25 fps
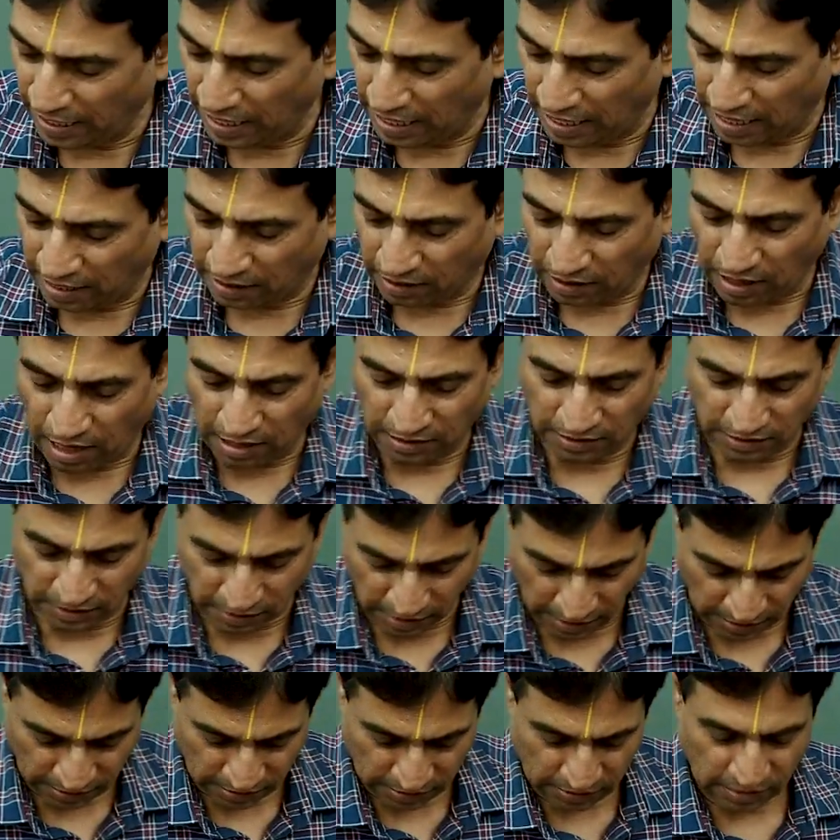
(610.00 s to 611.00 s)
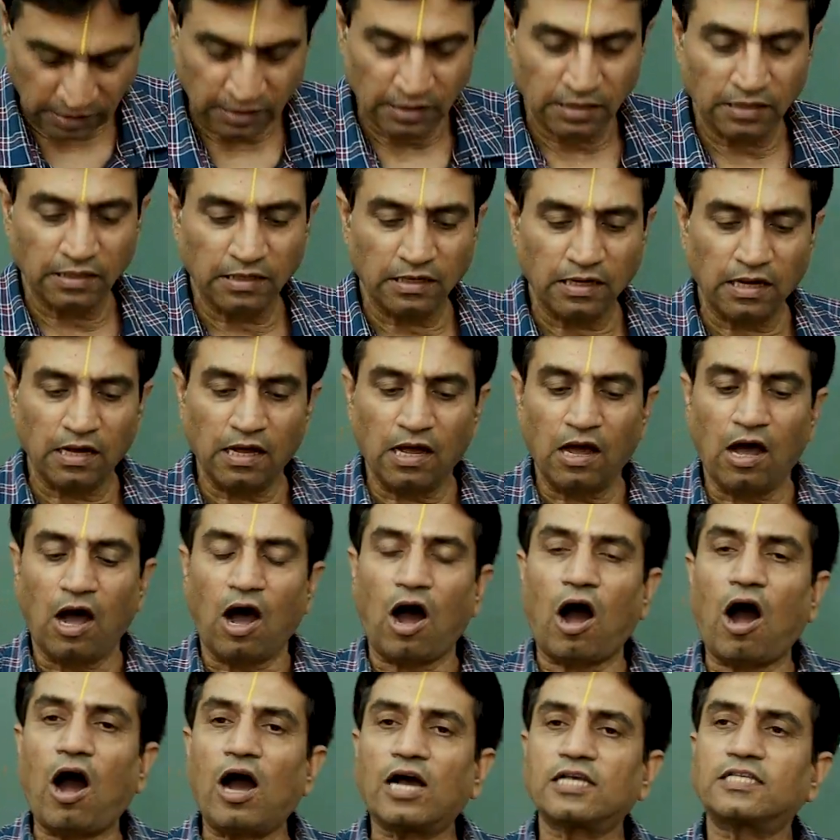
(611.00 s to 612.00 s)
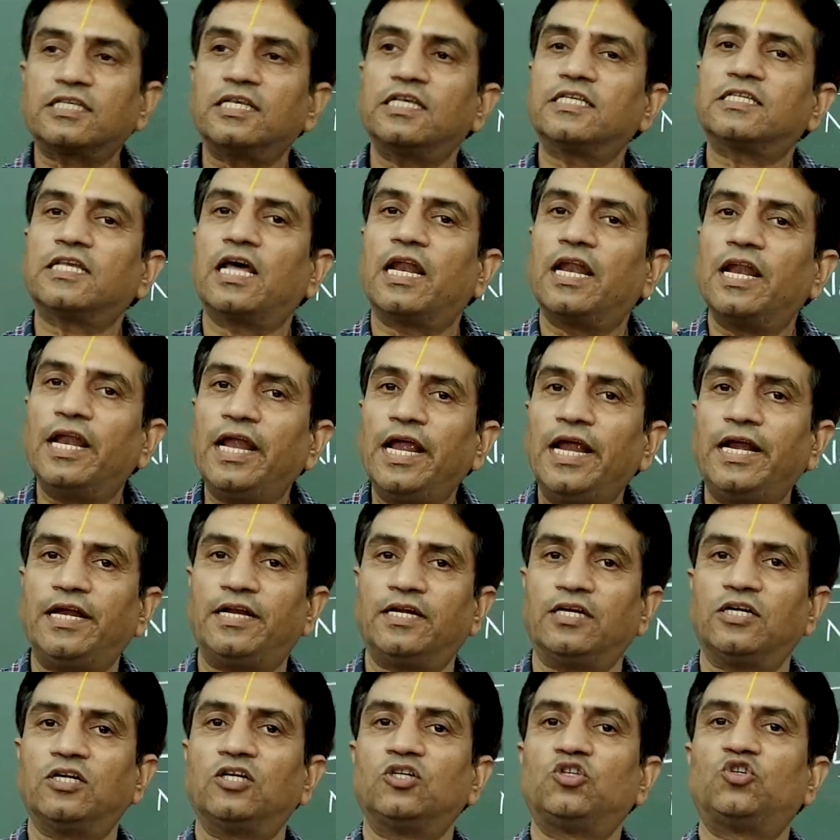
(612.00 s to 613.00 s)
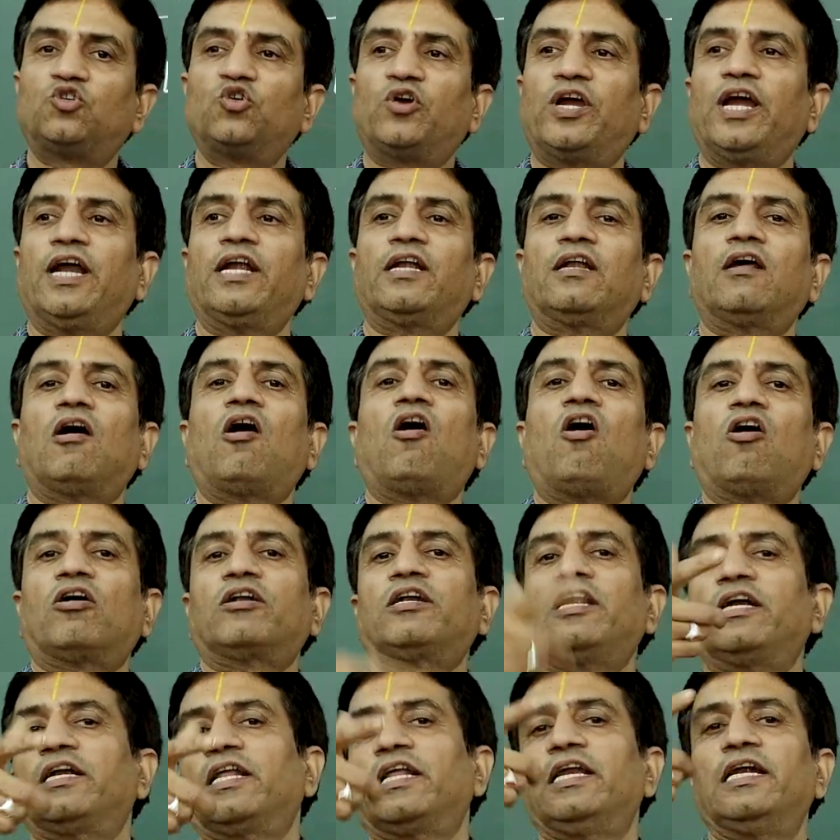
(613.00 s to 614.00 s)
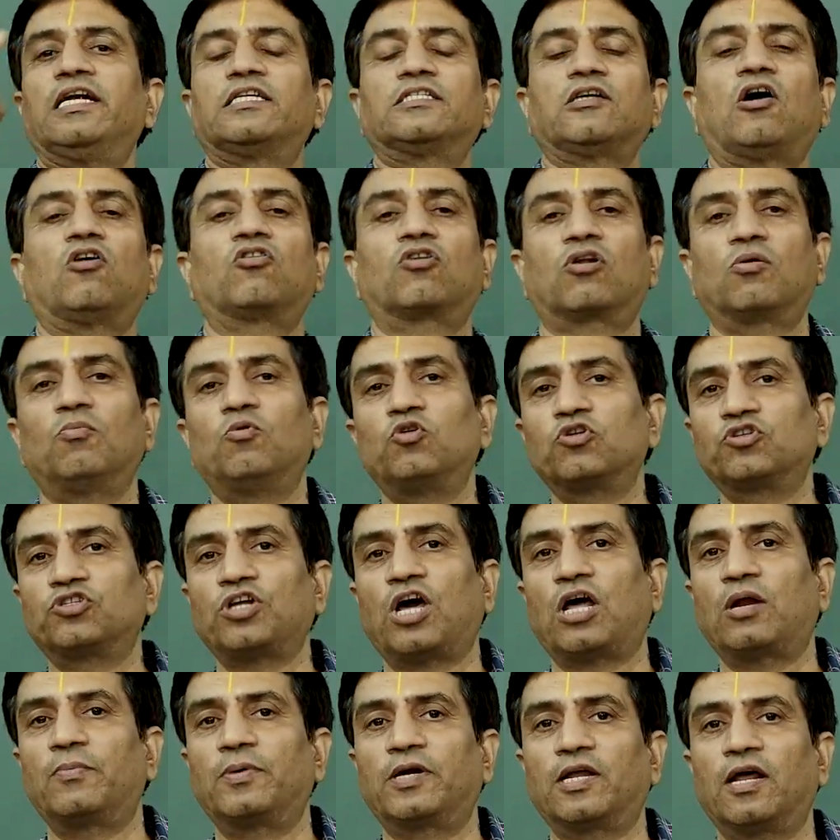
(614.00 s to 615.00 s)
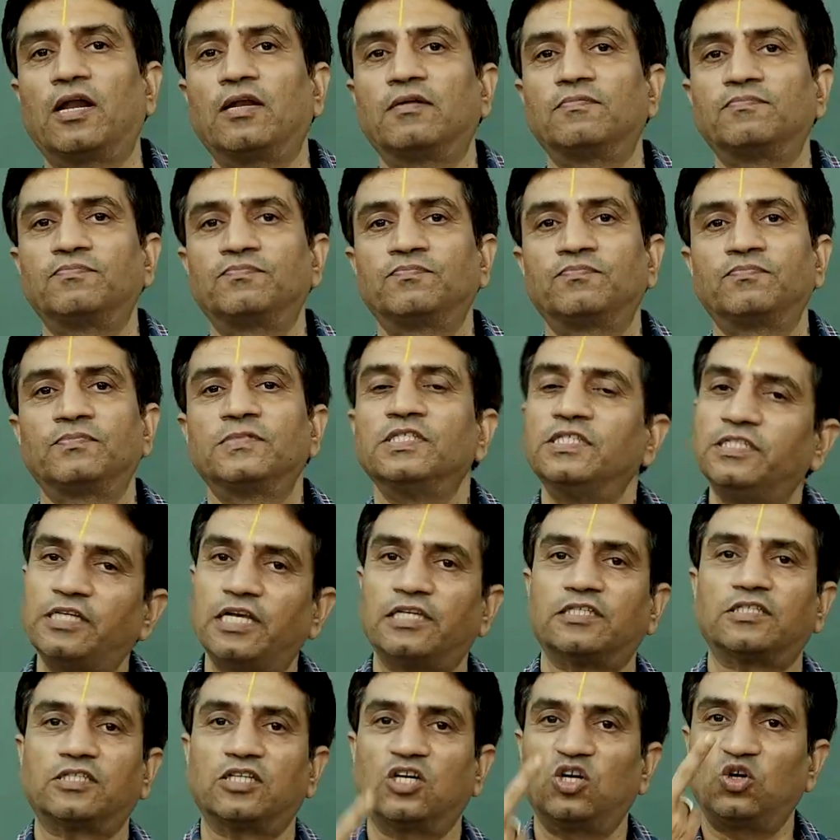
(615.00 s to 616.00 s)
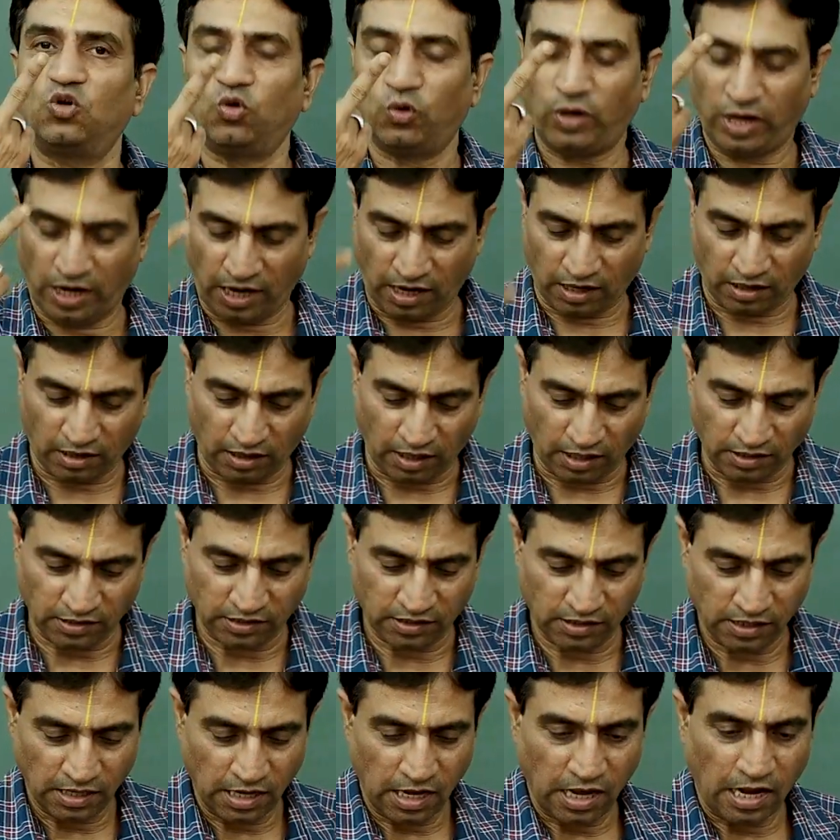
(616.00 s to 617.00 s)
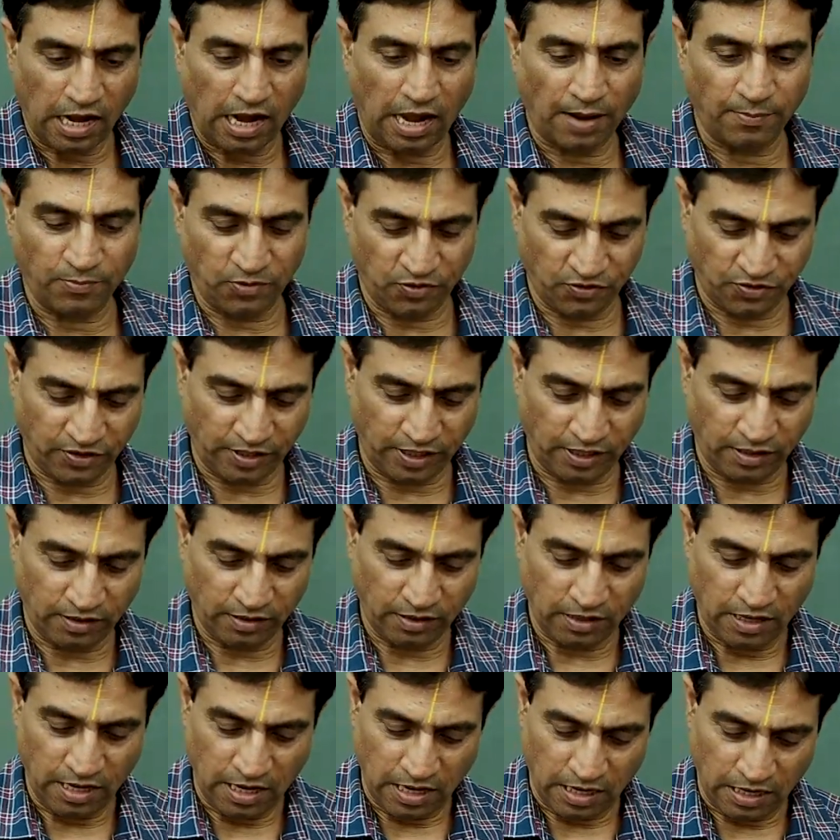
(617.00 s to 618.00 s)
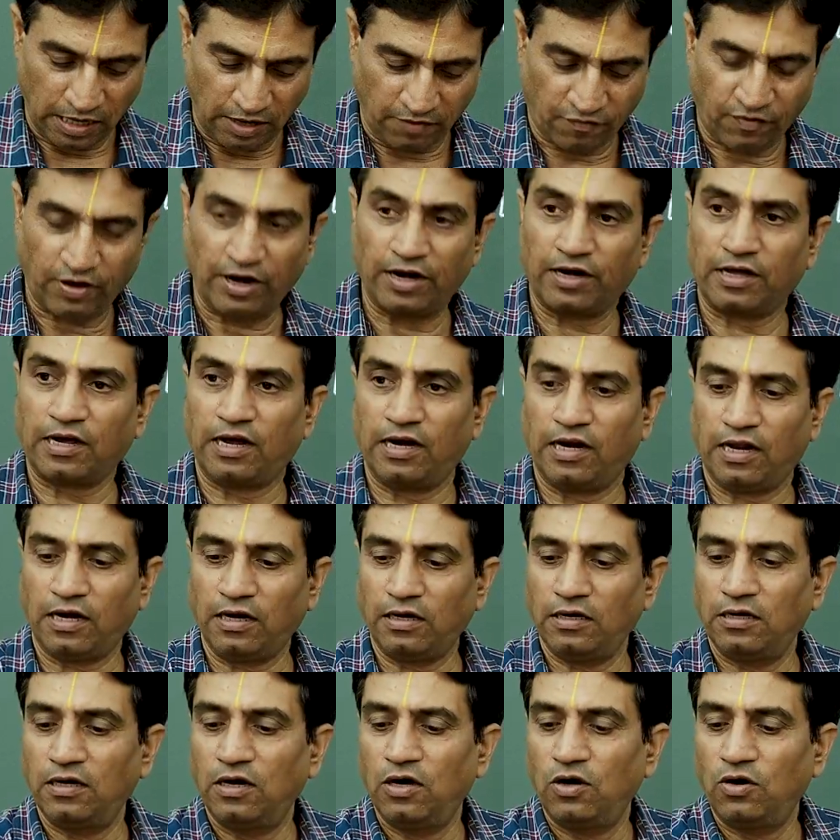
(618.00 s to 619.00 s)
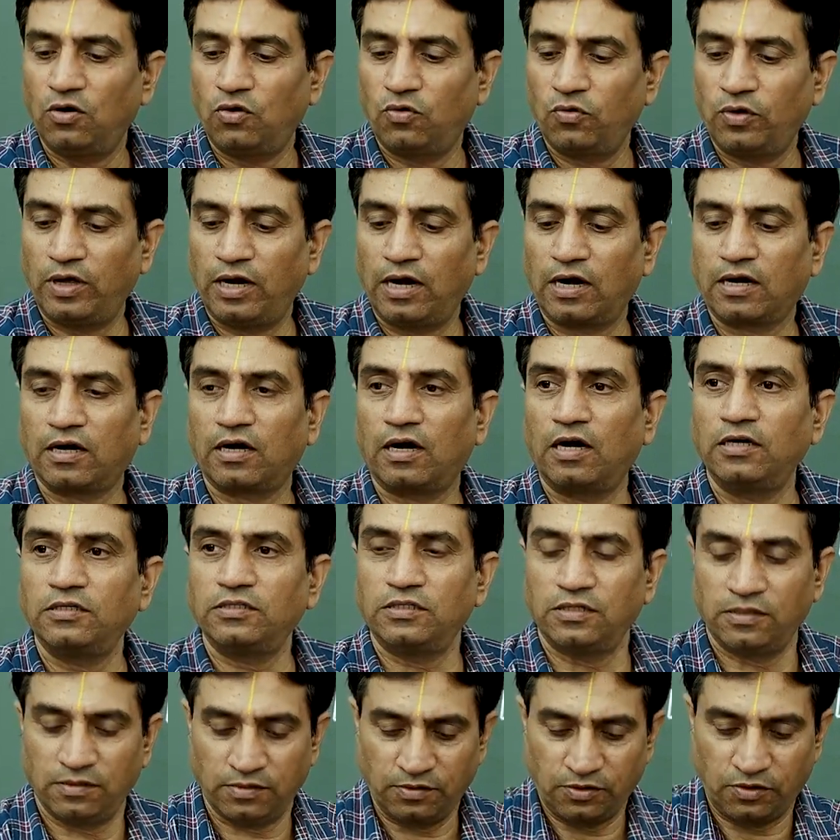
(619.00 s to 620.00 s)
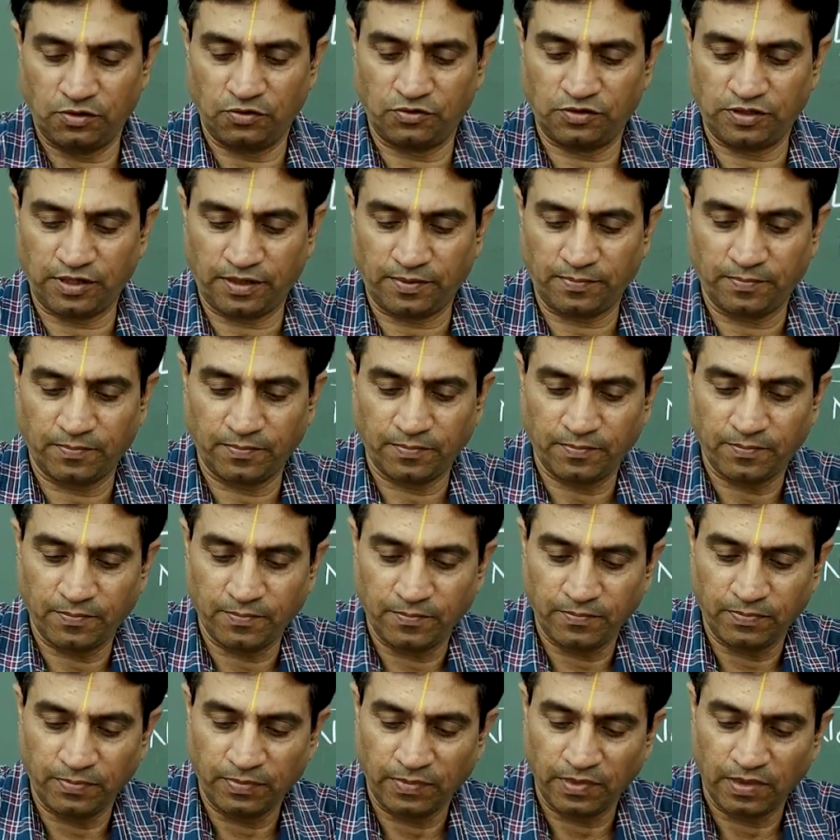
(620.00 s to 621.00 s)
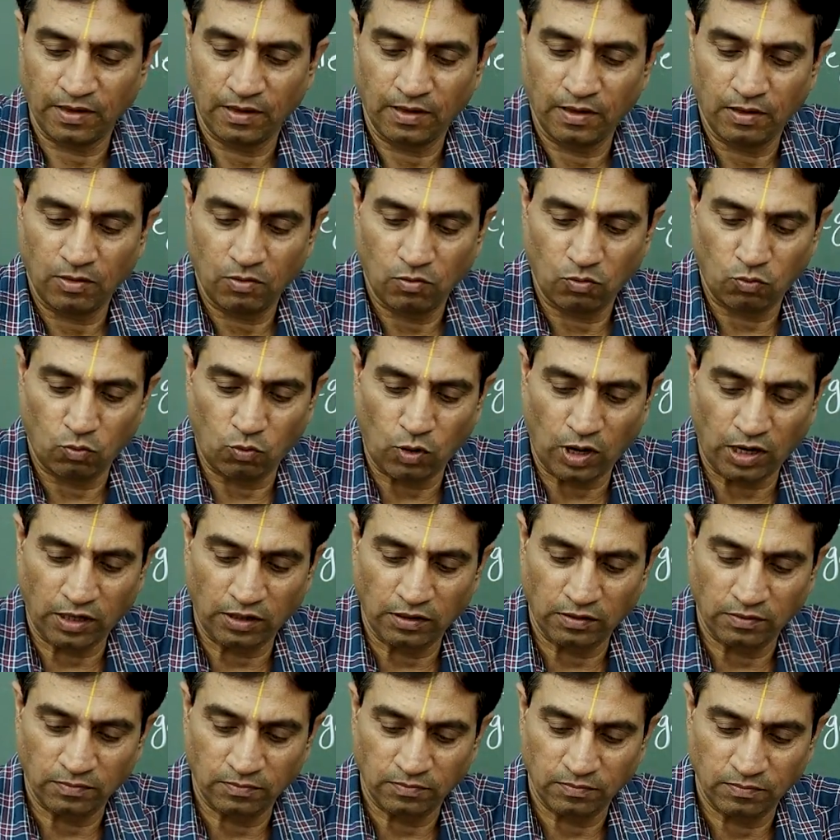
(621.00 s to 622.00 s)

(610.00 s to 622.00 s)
electrons does oxygen need to get octet in its outermost orbital? Yes, 2 electrons. I am using different color, 2 electrons, you see 1,